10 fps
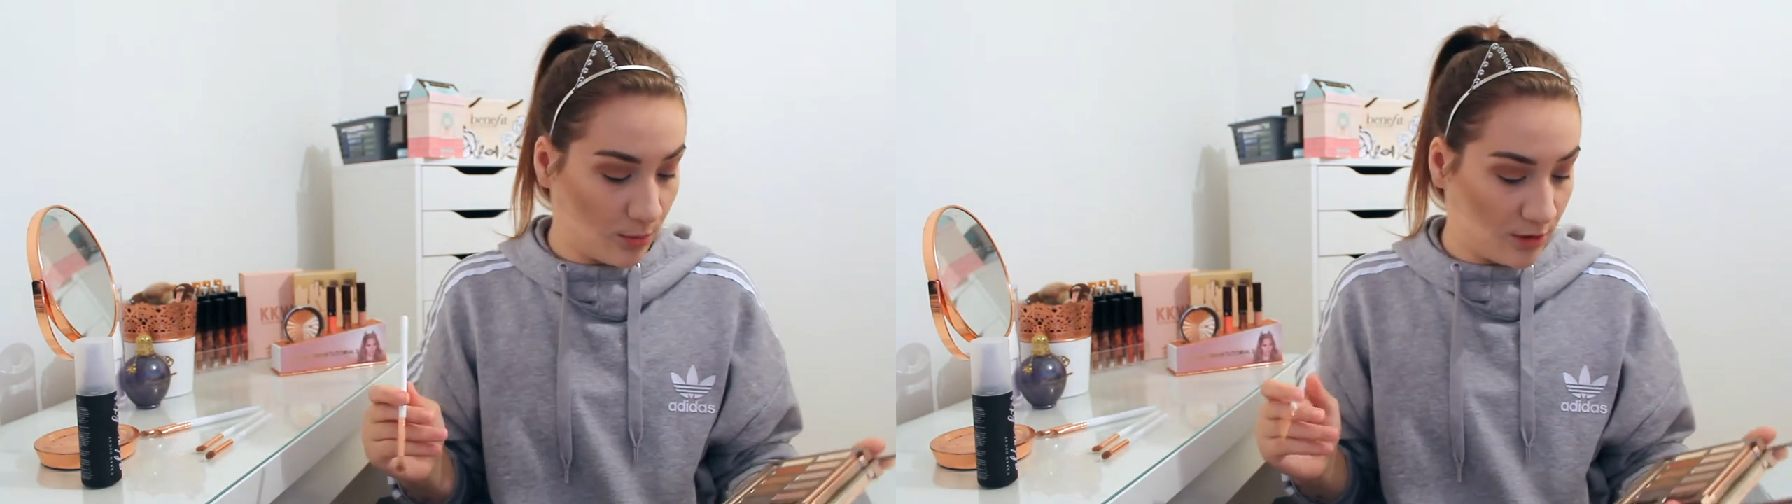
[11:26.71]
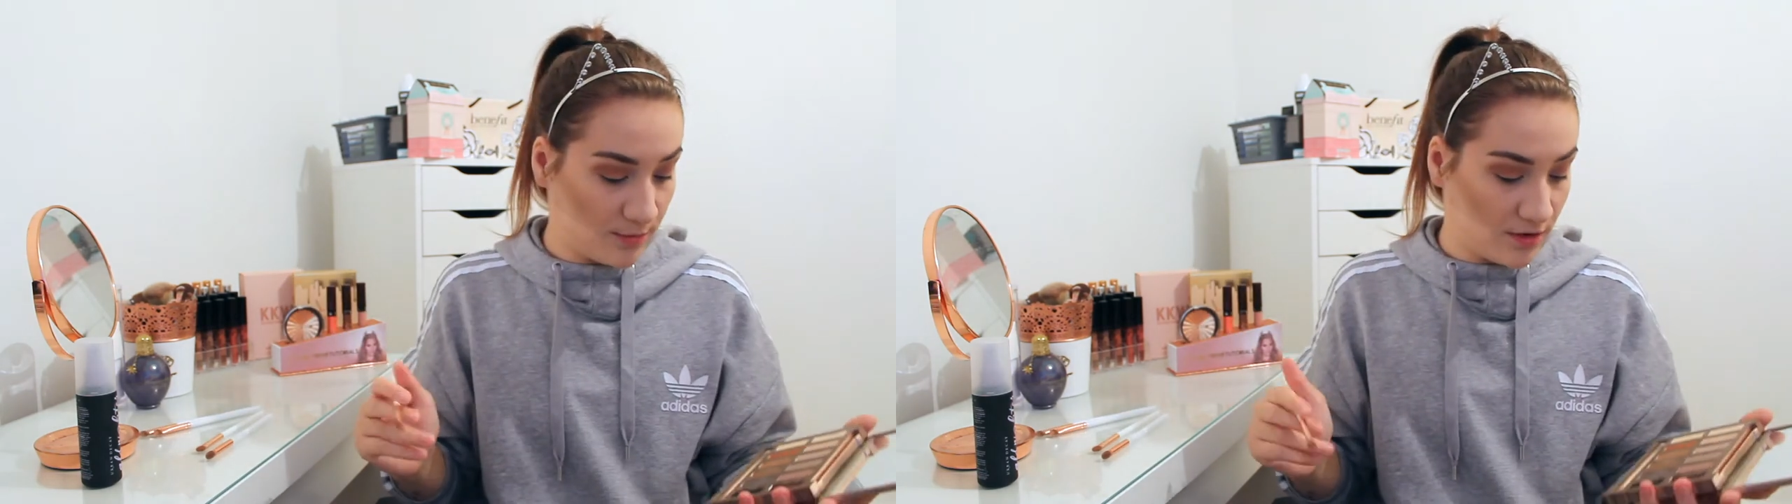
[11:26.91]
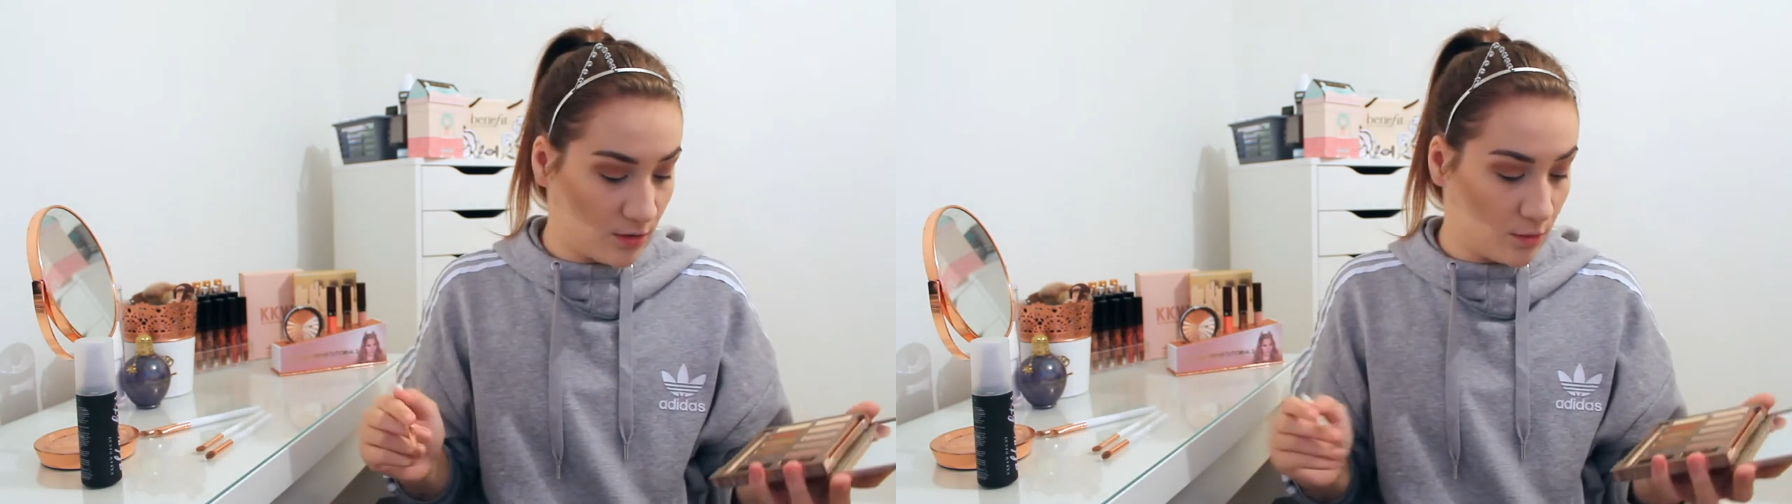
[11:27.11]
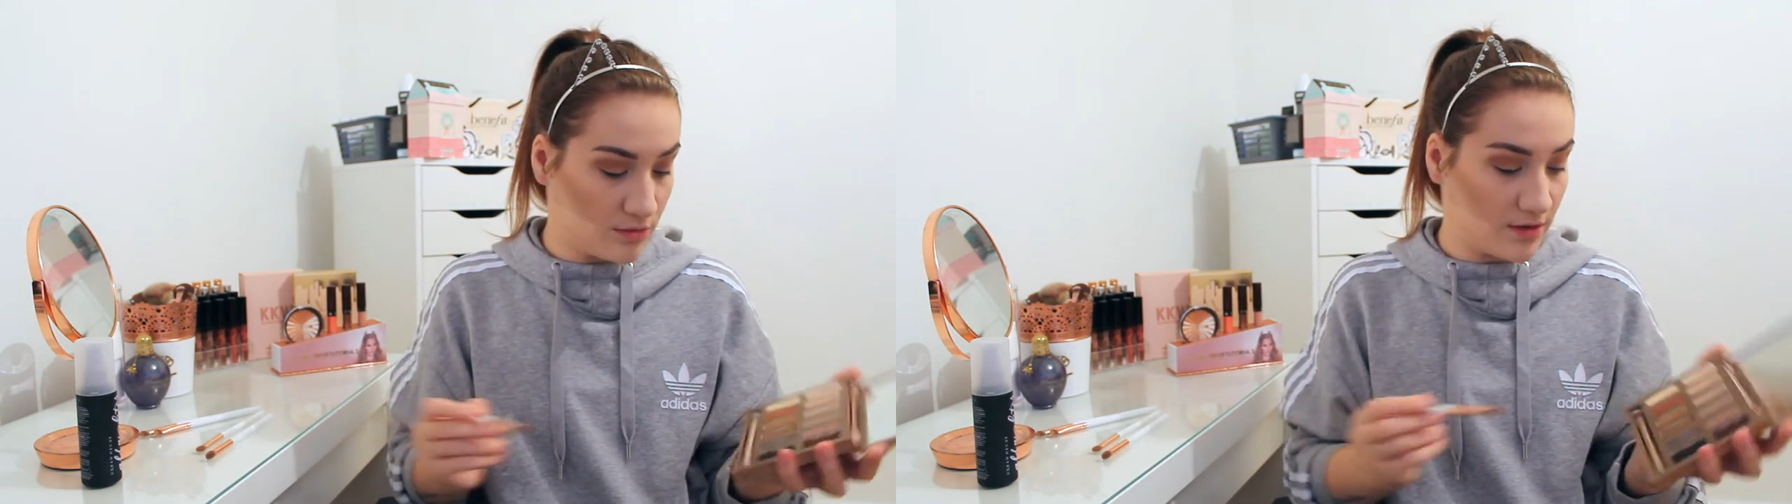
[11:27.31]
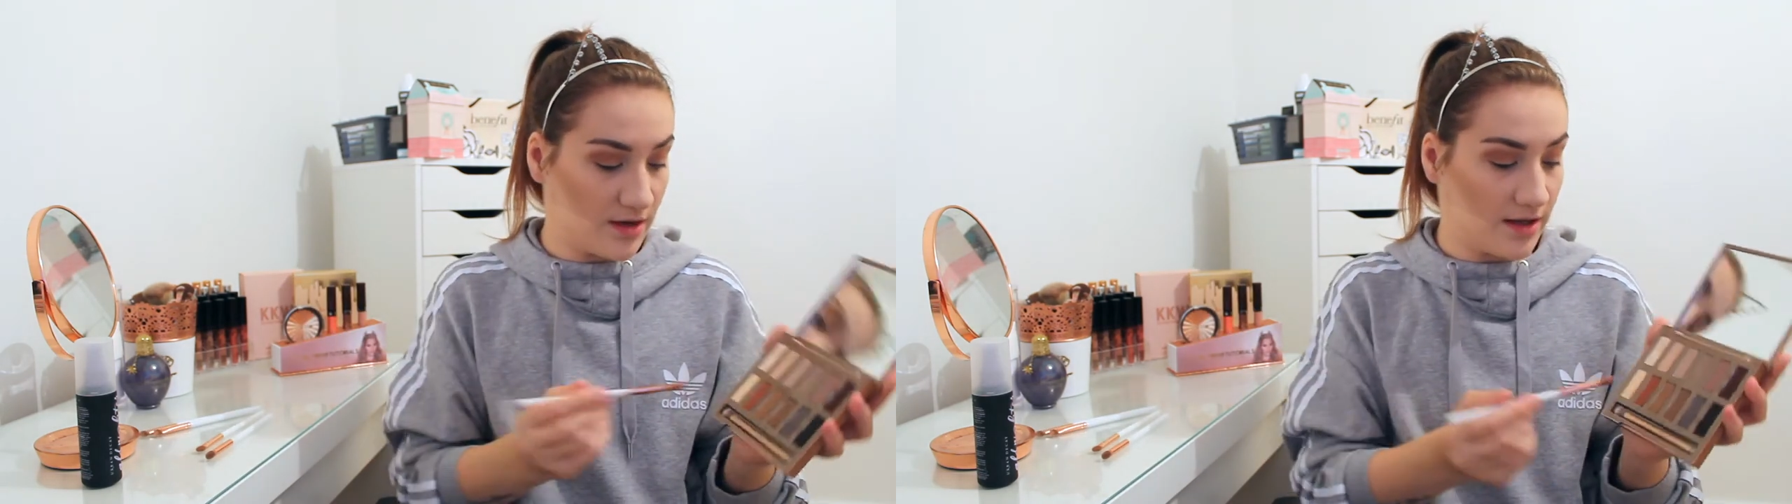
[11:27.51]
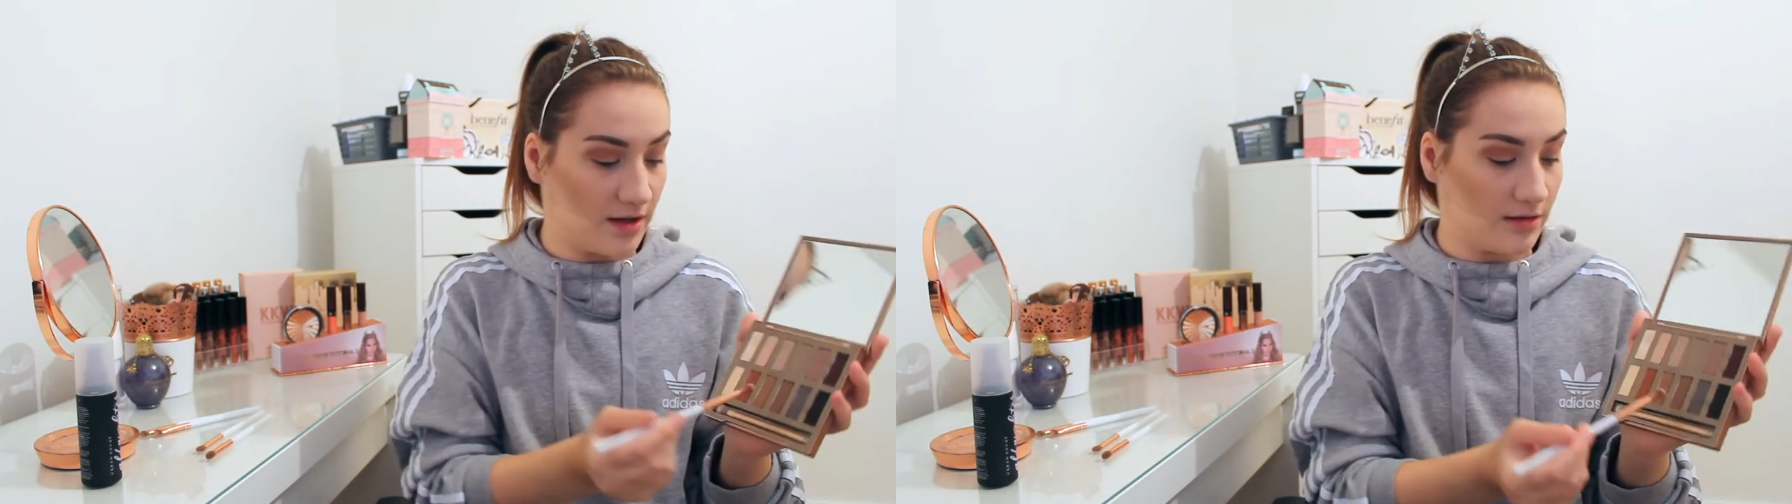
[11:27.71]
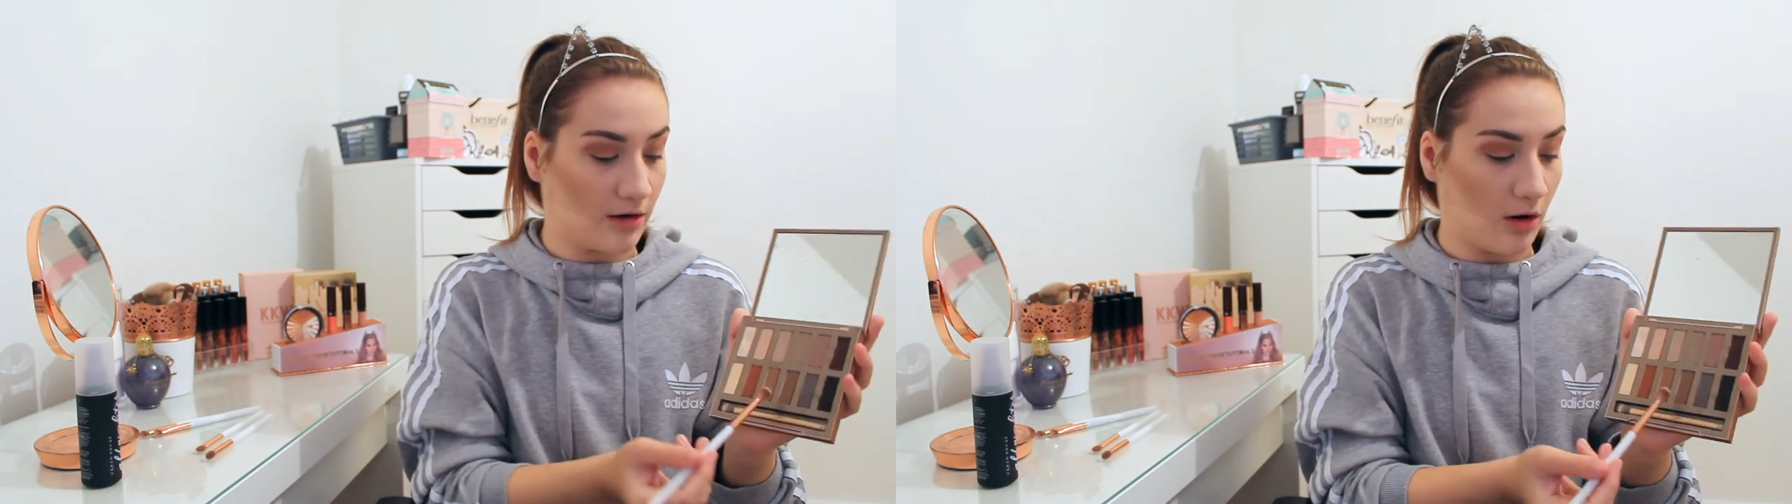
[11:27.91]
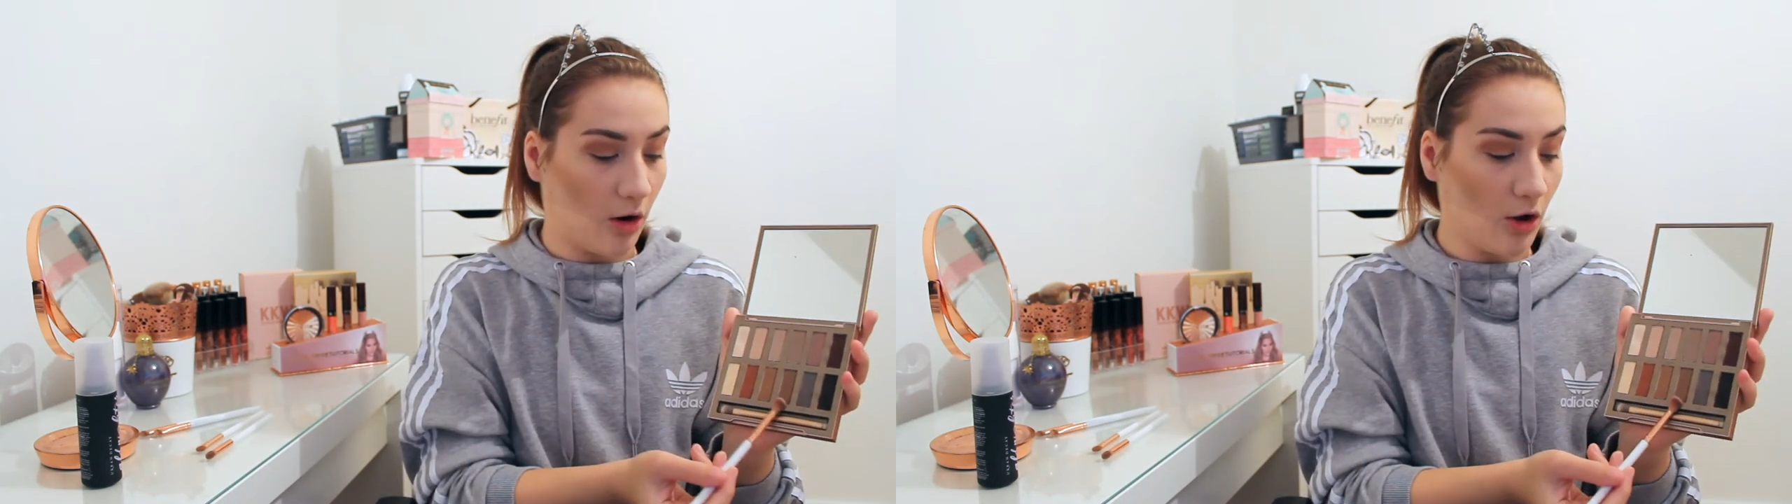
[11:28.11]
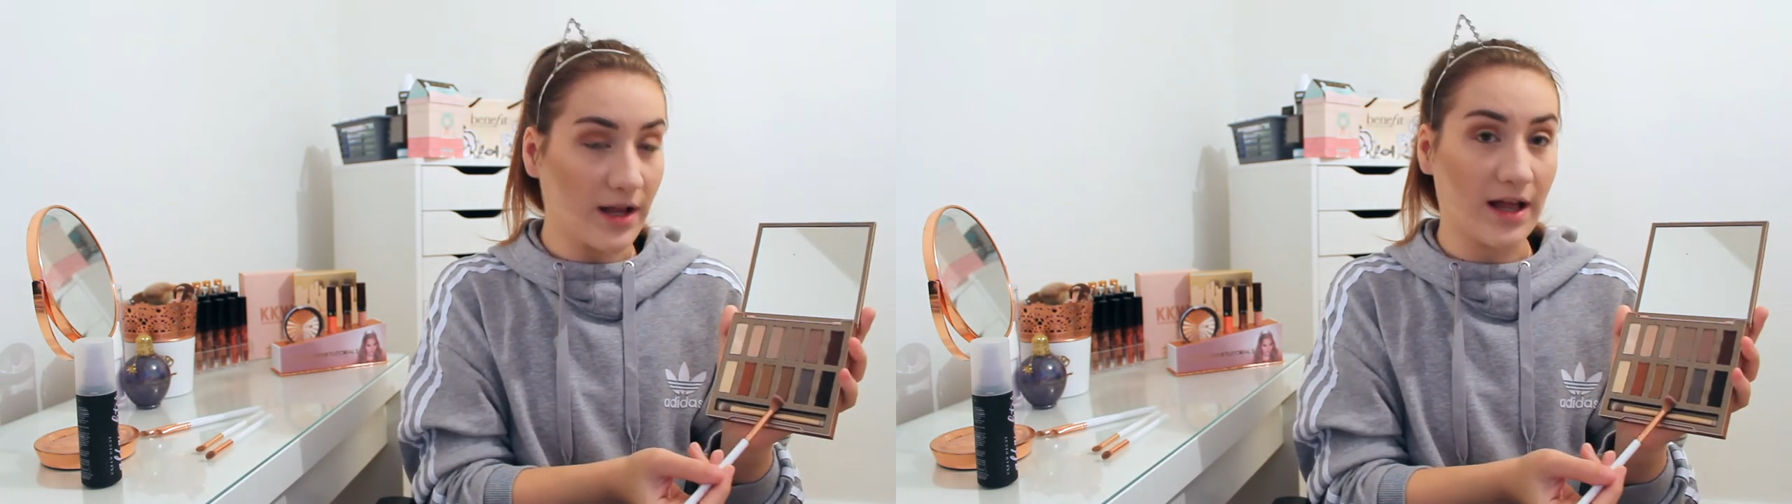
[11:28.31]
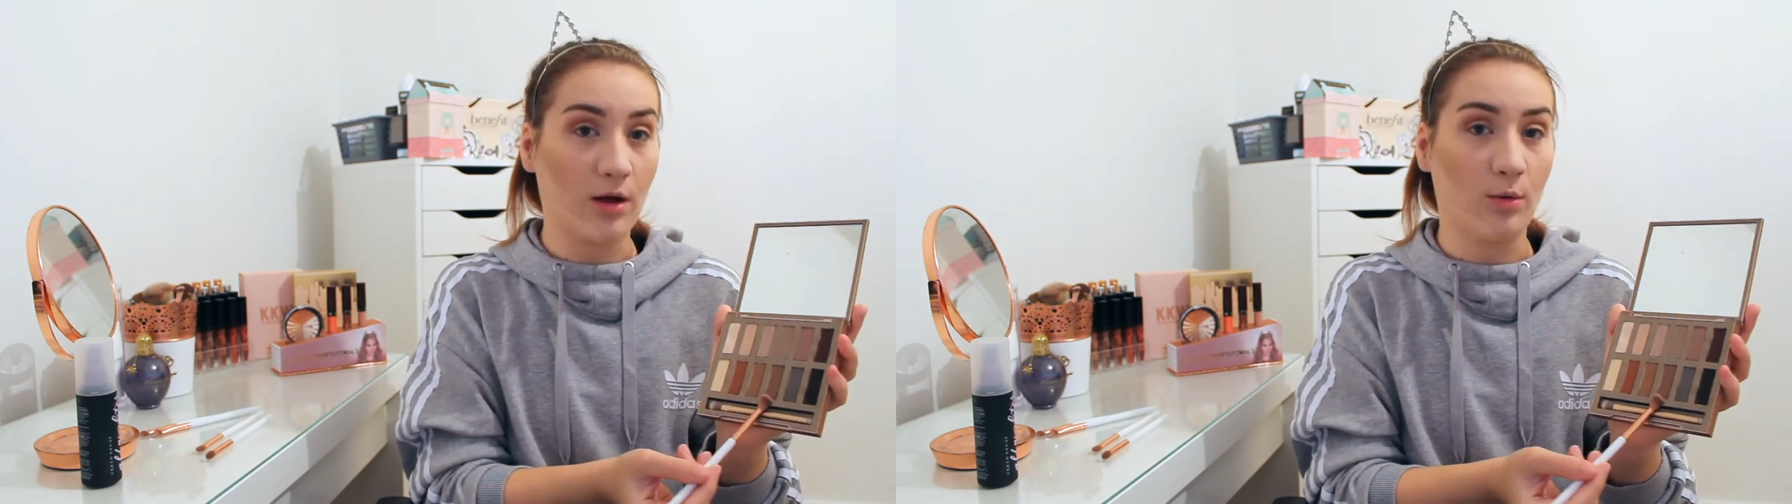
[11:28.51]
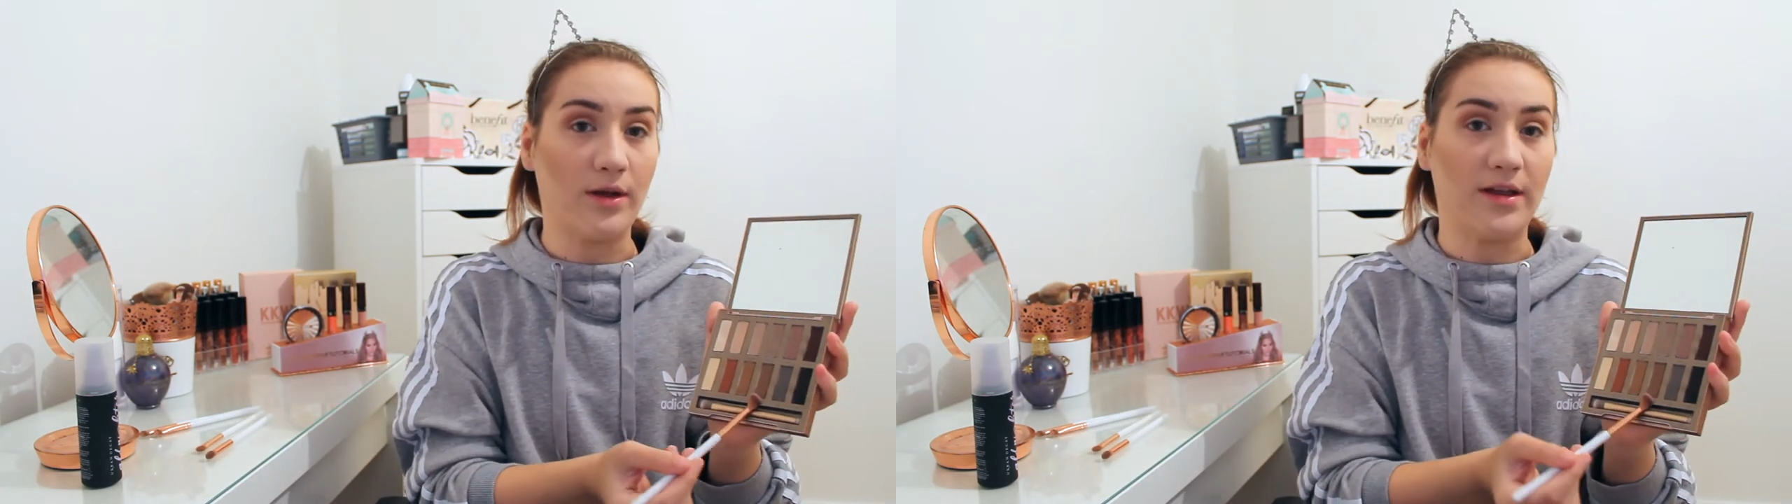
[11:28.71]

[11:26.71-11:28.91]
will be using is a Lookout.